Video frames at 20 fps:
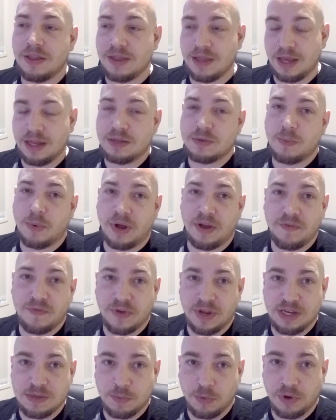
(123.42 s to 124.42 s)
That's why
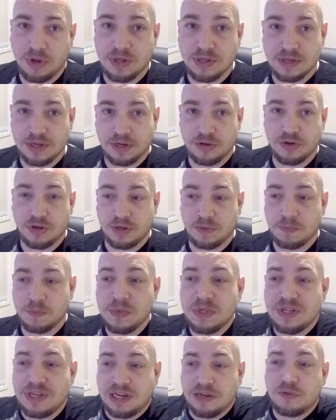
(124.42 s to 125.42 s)
Facebook is such a
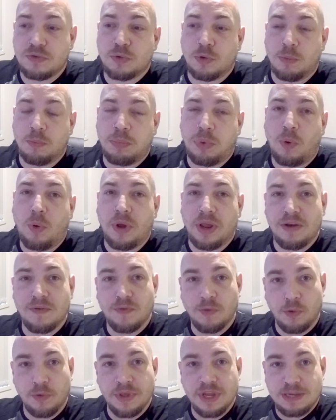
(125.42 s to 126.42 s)
central point
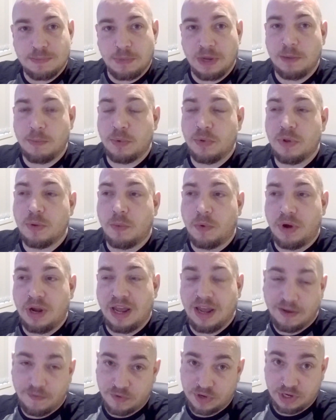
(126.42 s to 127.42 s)
for all these people that want
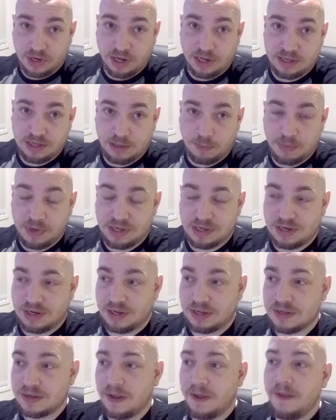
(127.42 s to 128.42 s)
to advertise their
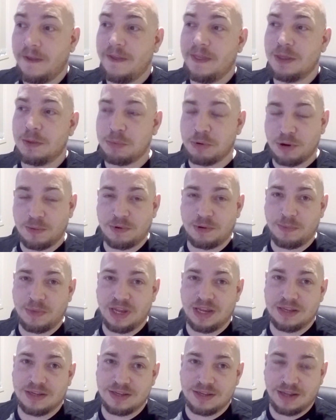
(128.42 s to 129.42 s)
business. The problem
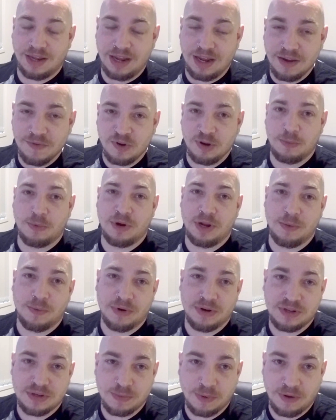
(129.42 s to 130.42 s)
is that everybody
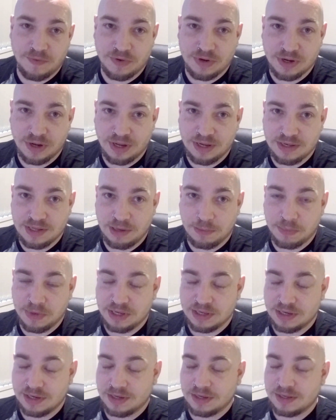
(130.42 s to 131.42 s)
wants to advertise their
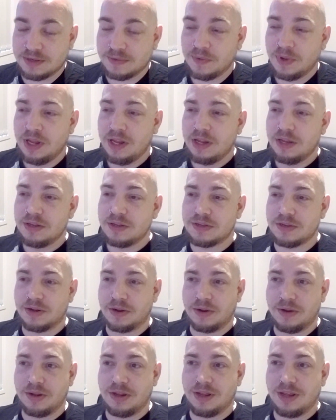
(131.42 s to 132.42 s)
business.
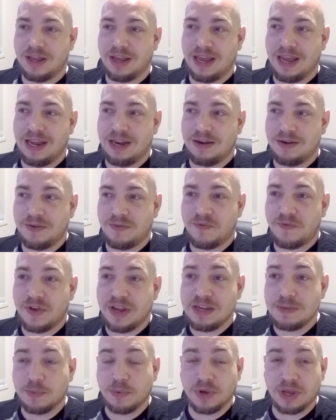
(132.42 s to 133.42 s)
So, and
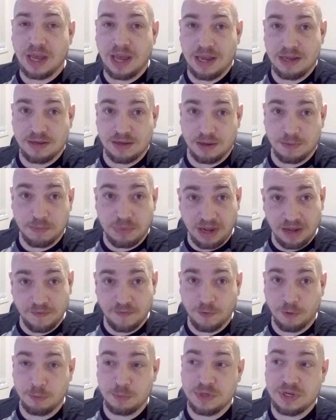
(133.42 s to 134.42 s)
Facebook as a
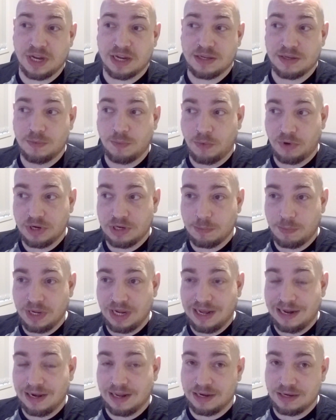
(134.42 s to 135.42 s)
platform doesn't want to be
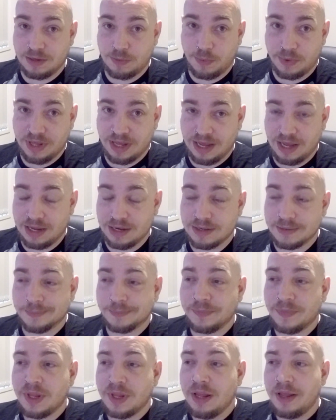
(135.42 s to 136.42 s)
cluttered with ads.
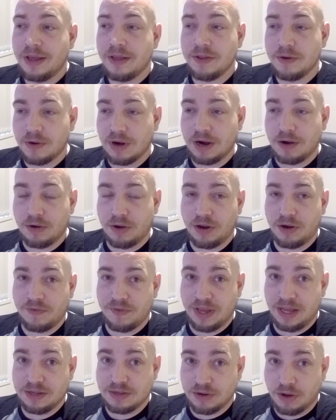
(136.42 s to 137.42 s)
There are a lot of
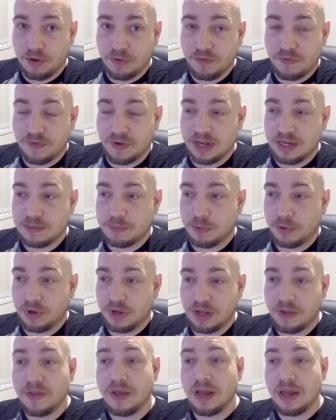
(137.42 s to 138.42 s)
ads on Facebook
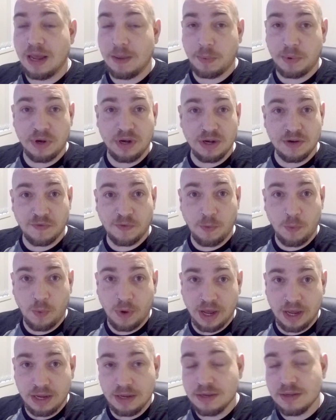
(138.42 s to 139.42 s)
and they happen in different
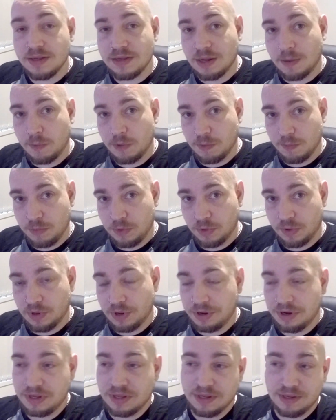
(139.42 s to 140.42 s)
ways, and some of them you'll
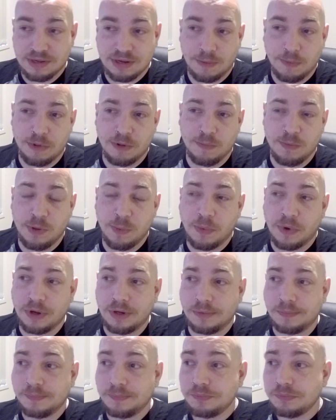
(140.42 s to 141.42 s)
notice and some of them you
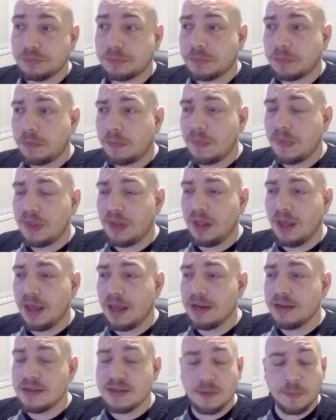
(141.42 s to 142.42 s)
won't.
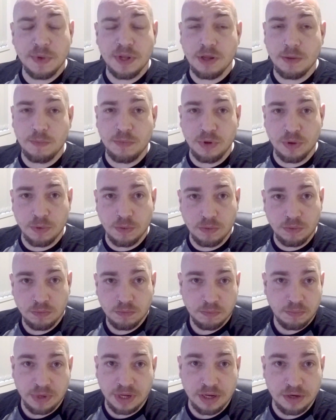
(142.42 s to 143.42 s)
And some of them you'll
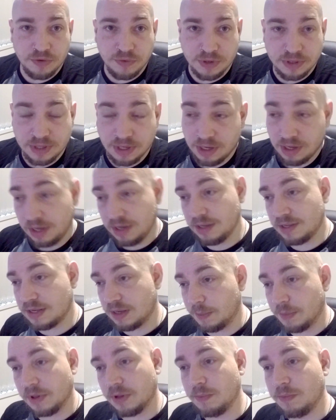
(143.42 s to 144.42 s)
be interested in and
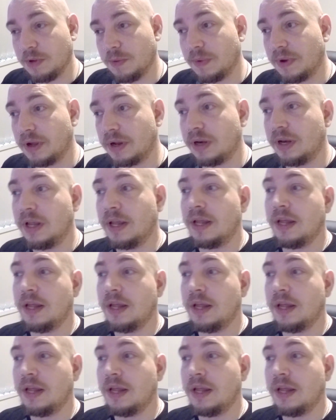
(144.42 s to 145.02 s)
some of them you won't.